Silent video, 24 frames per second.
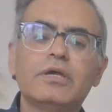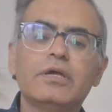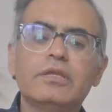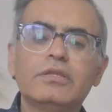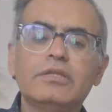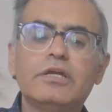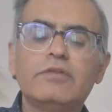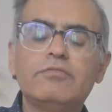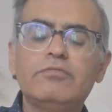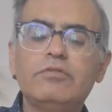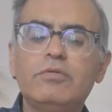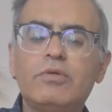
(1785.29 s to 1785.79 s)

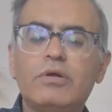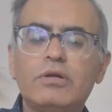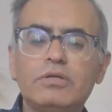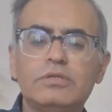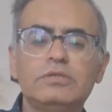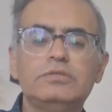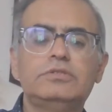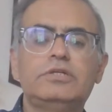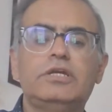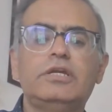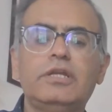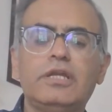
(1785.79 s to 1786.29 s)
that we want to
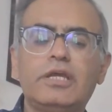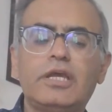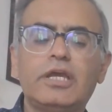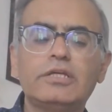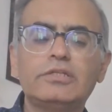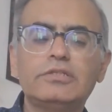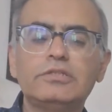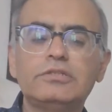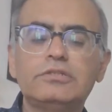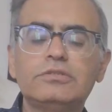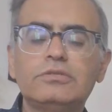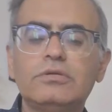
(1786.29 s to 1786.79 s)
send
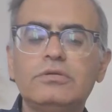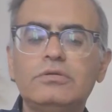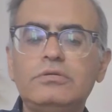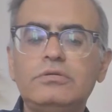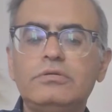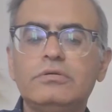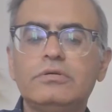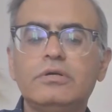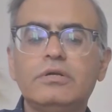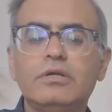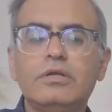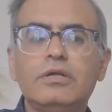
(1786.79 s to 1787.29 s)
cases to you.
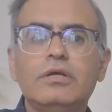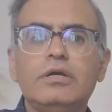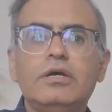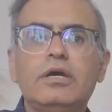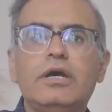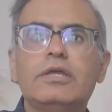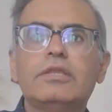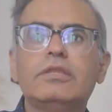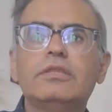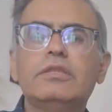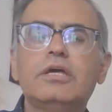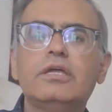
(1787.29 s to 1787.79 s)

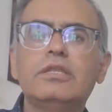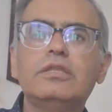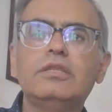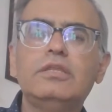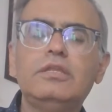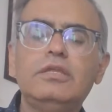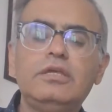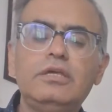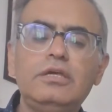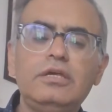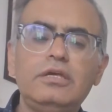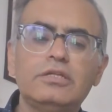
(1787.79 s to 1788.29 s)
And then
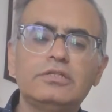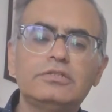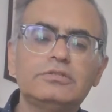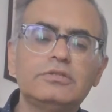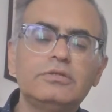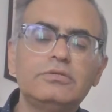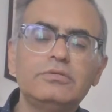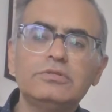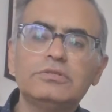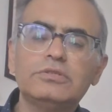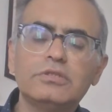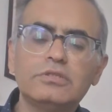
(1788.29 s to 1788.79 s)
the
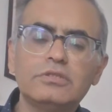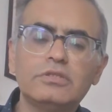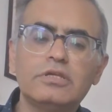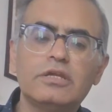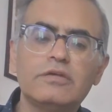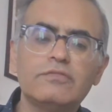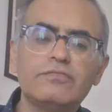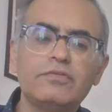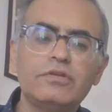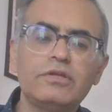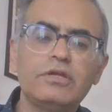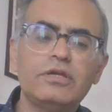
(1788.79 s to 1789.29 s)
institution, the
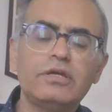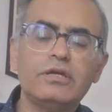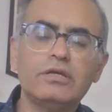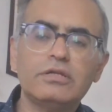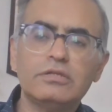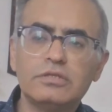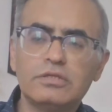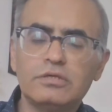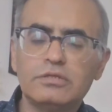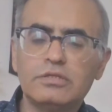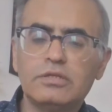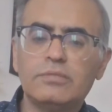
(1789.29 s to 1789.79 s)
referring,
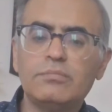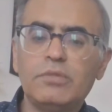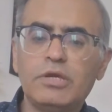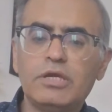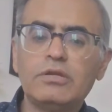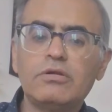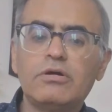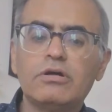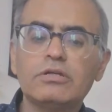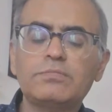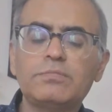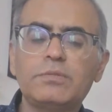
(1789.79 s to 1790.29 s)
the main
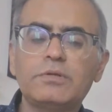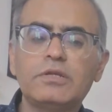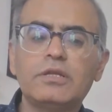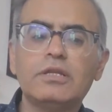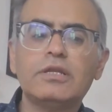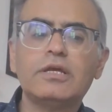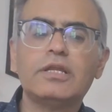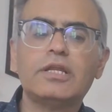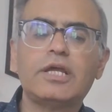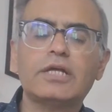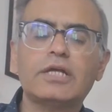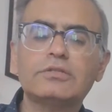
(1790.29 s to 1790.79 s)
hospital
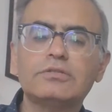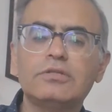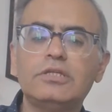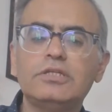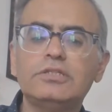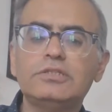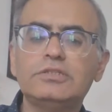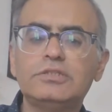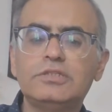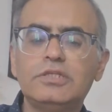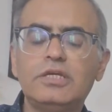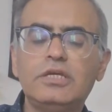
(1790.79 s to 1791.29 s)
can actually
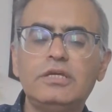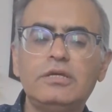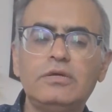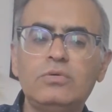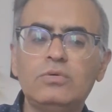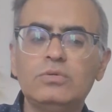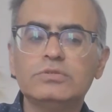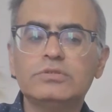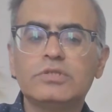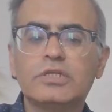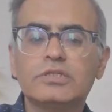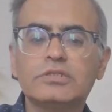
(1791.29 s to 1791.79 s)
see
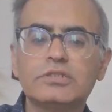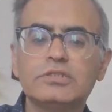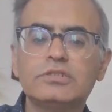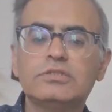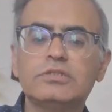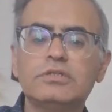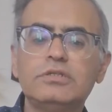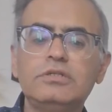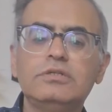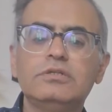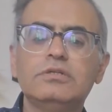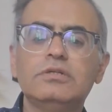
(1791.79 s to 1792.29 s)
who's
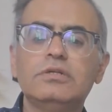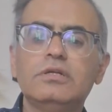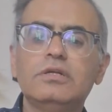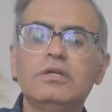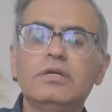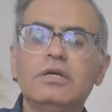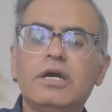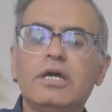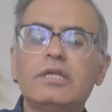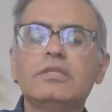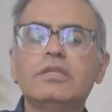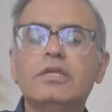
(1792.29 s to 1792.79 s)
registered
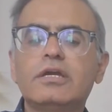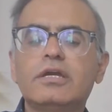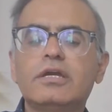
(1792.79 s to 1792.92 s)
and they